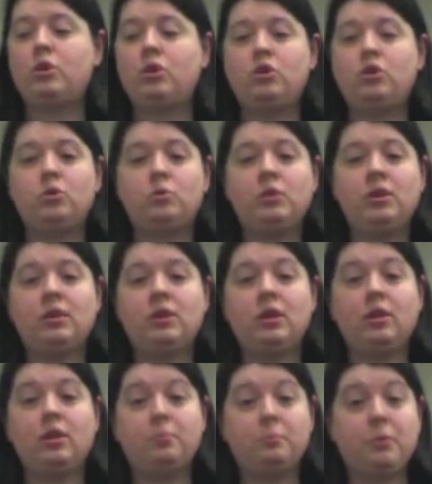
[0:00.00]
you're doing
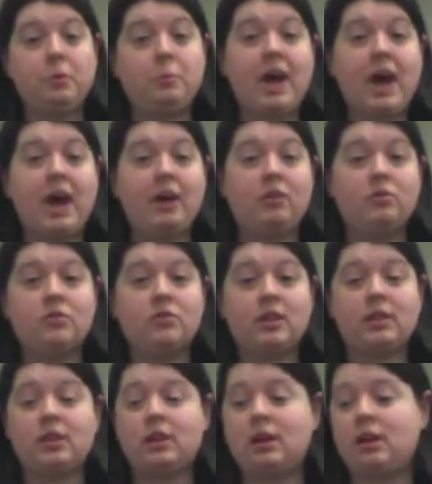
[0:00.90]
the
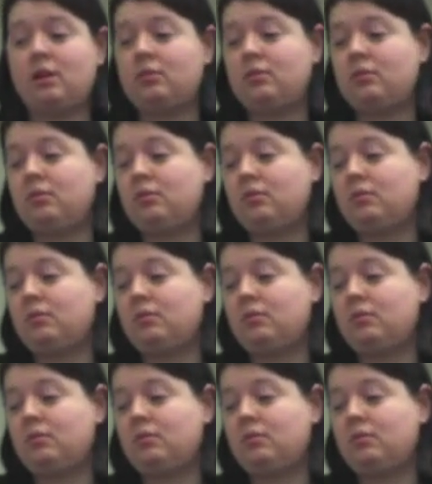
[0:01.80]
patterns at the end.